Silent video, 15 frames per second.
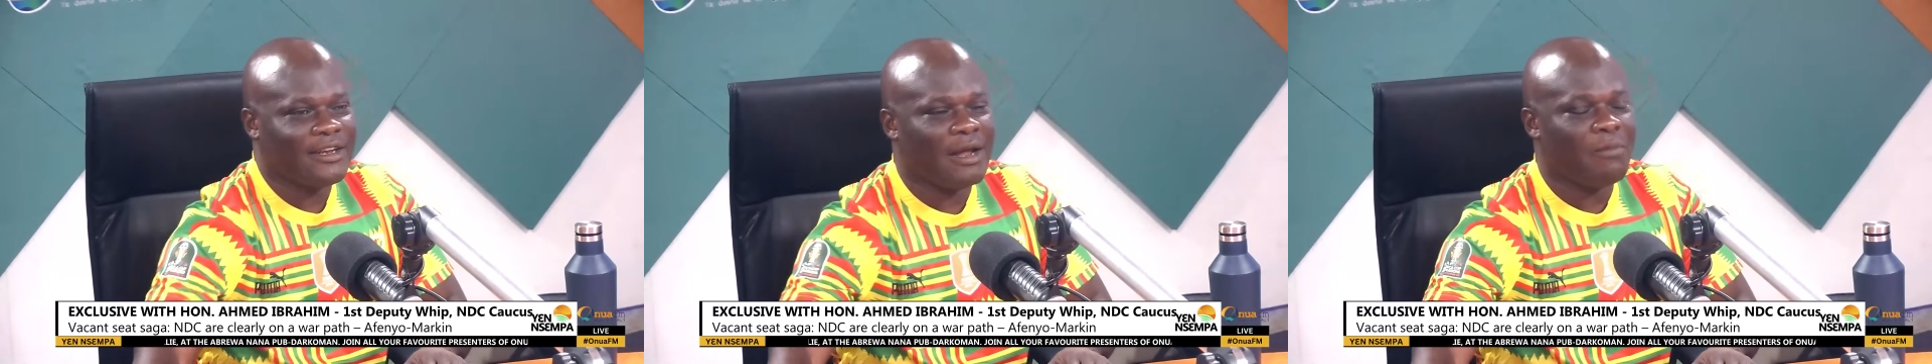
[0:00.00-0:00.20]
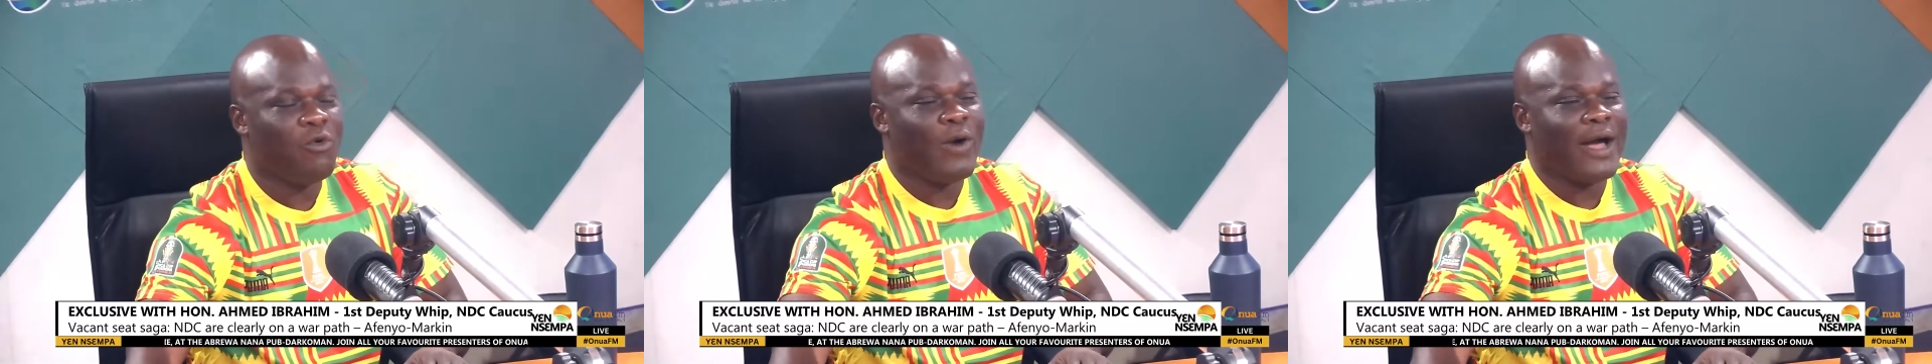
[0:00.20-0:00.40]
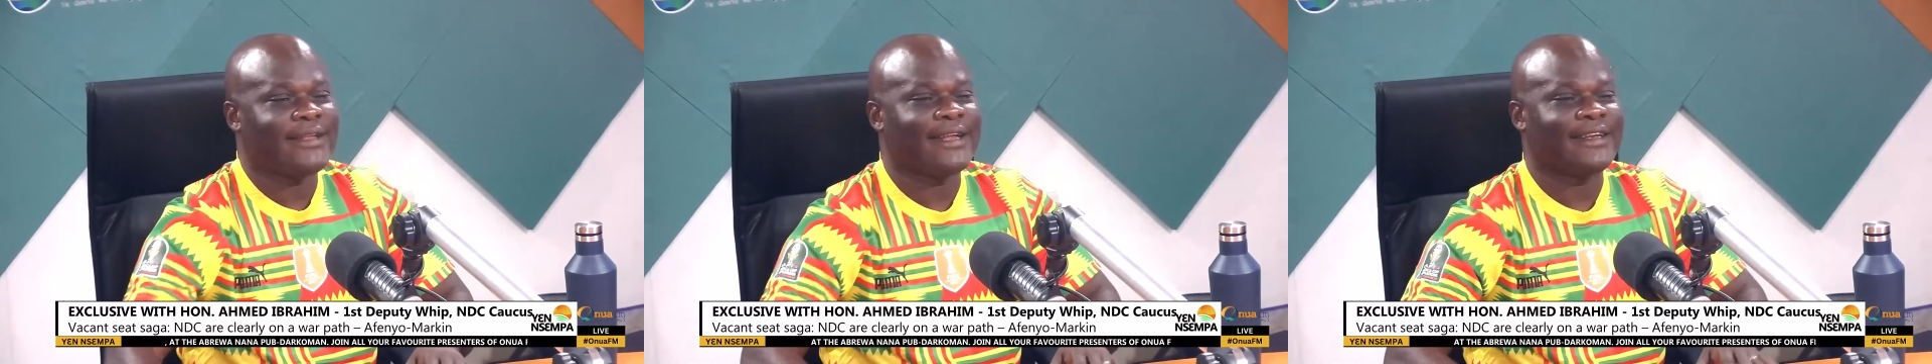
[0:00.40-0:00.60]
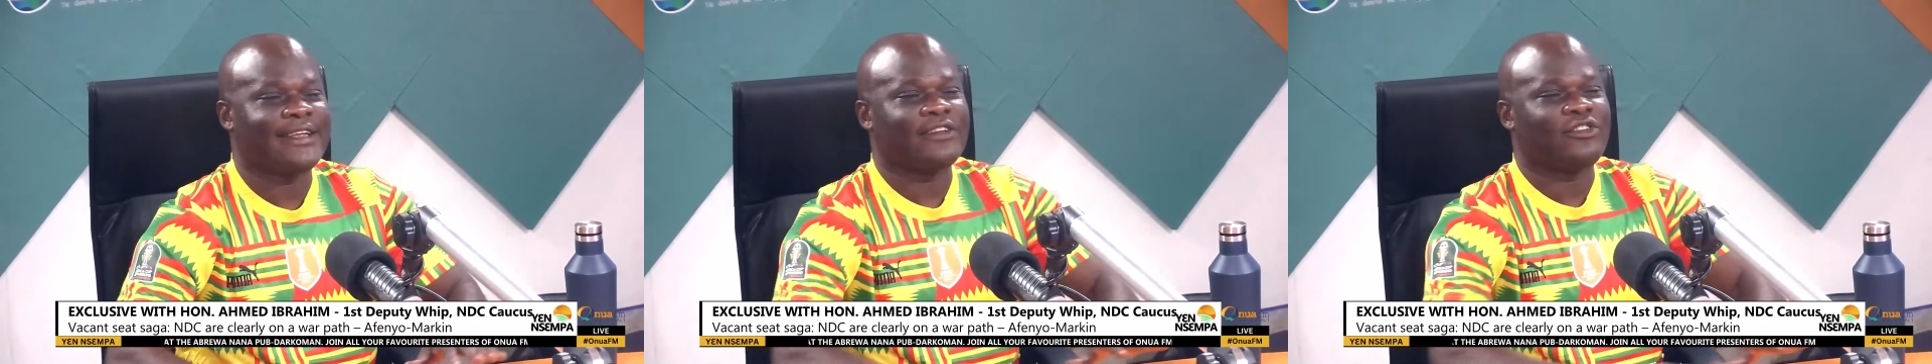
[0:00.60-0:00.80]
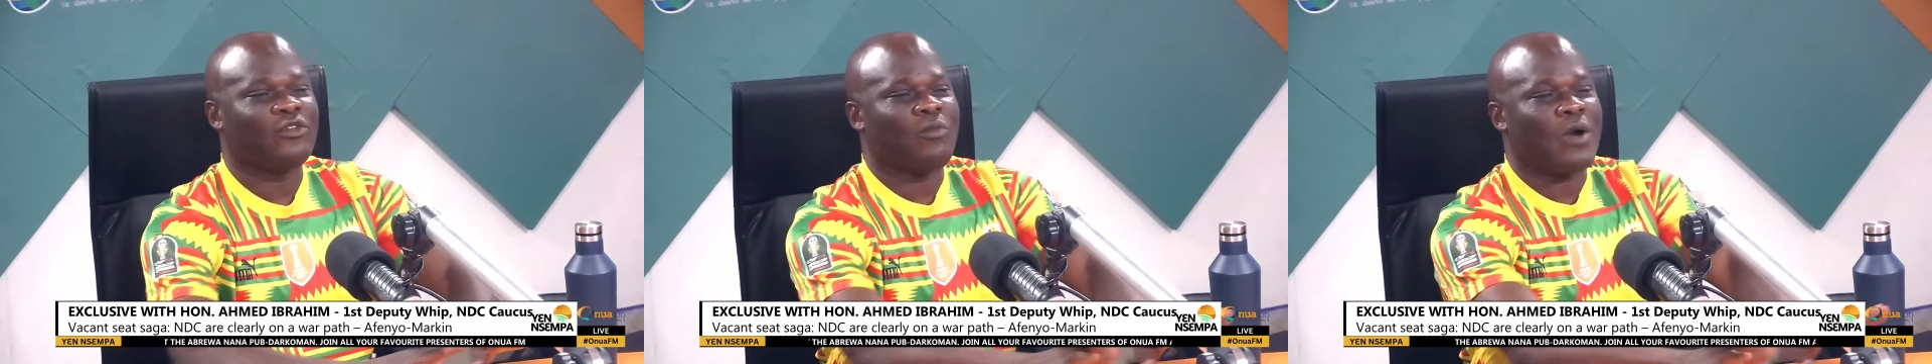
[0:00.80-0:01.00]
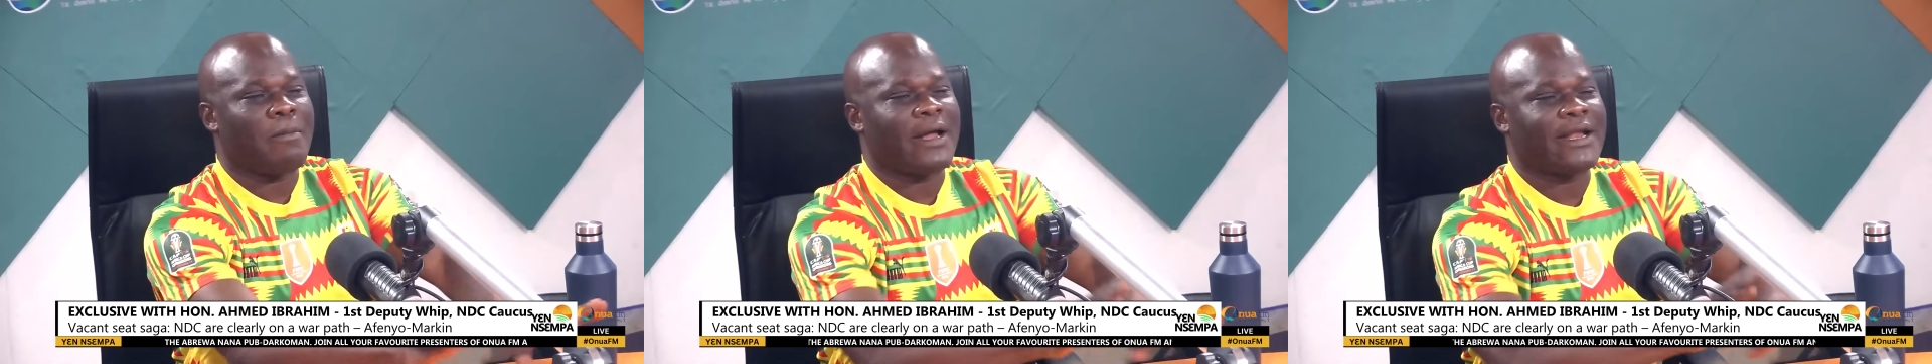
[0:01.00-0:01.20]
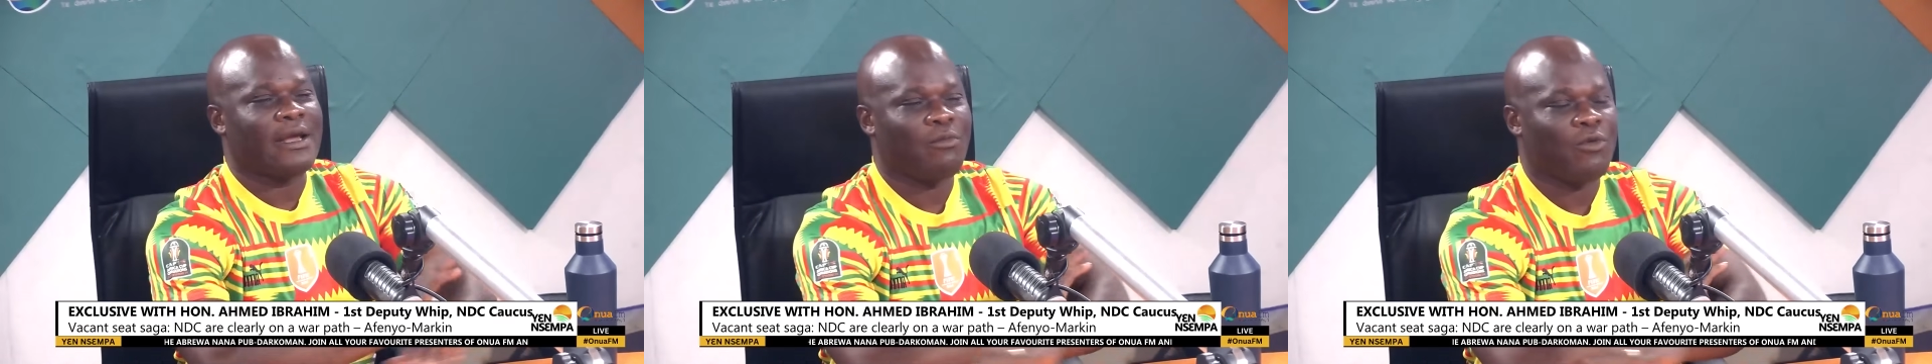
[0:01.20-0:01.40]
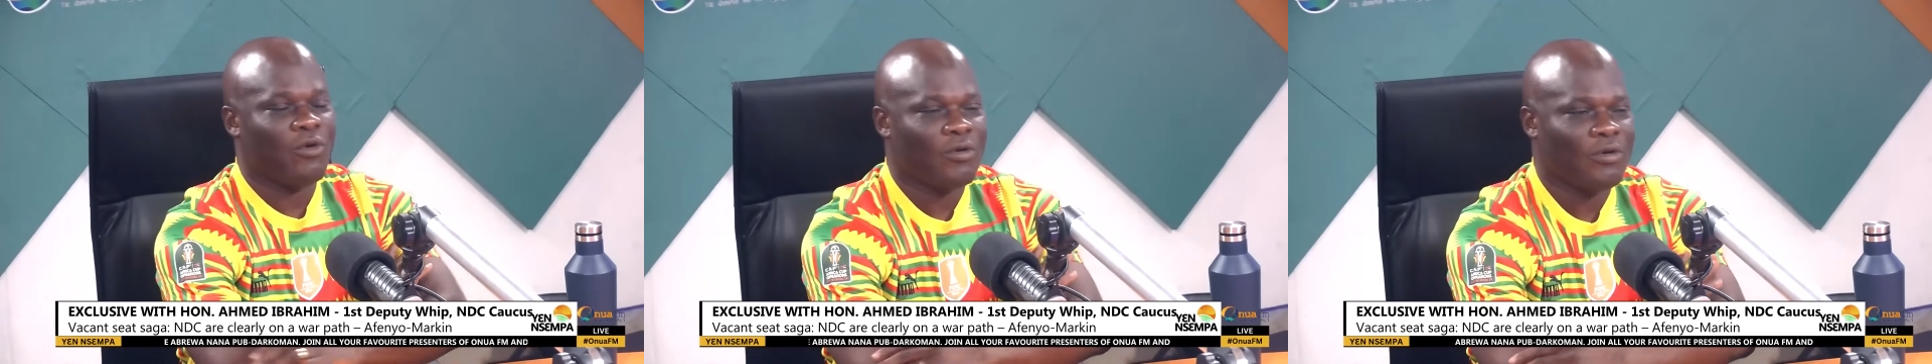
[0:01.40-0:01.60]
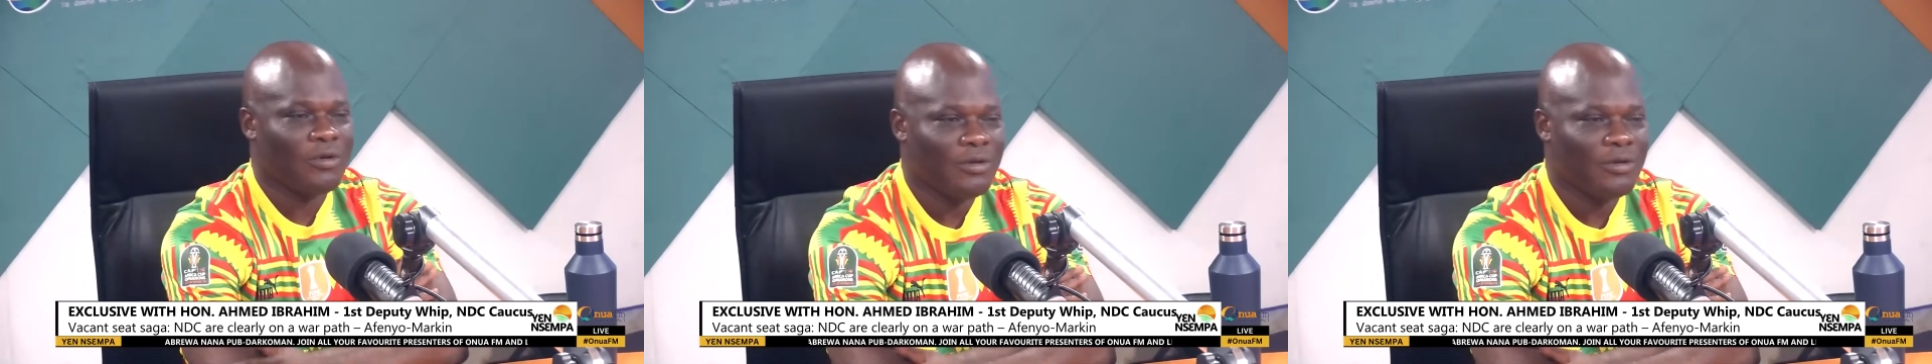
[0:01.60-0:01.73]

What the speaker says: number 138, no more about them more.